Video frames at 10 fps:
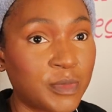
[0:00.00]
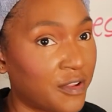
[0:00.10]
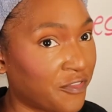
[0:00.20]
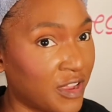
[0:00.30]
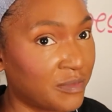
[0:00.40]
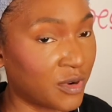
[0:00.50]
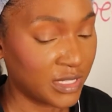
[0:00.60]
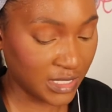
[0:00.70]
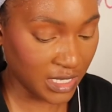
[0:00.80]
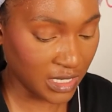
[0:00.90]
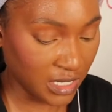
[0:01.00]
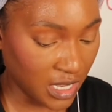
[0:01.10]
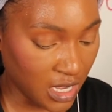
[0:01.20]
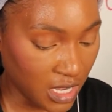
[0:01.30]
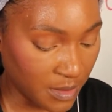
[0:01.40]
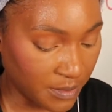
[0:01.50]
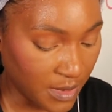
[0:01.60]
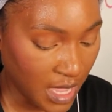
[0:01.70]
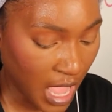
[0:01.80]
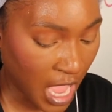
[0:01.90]
My friend Marcia,
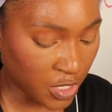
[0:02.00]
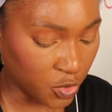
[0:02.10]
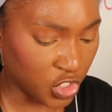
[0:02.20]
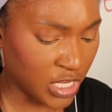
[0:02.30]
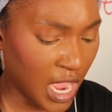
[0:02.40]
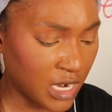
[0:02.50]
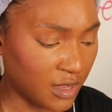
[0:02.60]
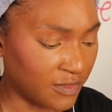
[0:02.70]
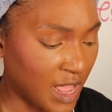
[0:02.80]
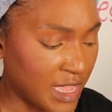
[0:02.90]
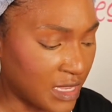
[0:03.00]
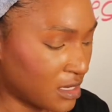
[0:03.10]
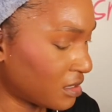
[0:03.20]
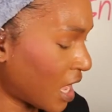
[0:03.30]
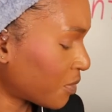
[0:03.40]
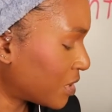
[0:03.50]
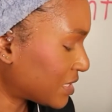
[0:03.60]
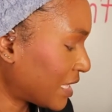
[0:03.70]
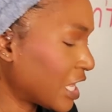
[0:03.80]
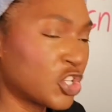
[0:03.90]
I know she kind of like, I don't want
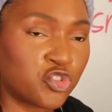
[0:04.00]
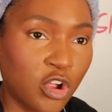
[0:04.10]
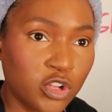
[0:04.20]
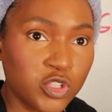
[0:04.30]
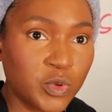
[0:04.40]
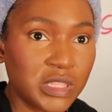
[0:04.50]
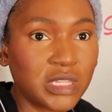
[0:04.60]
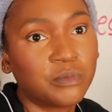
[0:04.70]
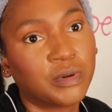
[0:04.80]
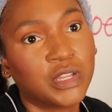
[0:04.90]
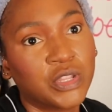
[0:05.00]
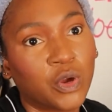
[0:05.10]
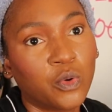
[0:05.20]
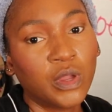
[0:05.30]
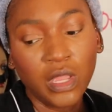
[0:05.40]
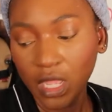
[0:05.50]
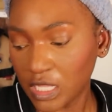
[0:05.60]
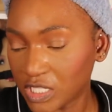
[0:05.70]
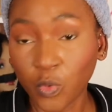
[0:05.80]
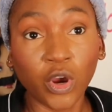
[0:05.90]
to say like struggles with it, but you know,
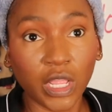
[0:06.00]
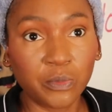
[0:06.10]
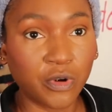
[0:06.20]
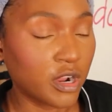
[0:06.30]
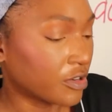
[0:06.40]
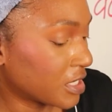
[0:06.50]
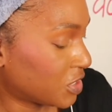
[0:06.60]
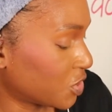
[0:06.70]
it's a work in progress.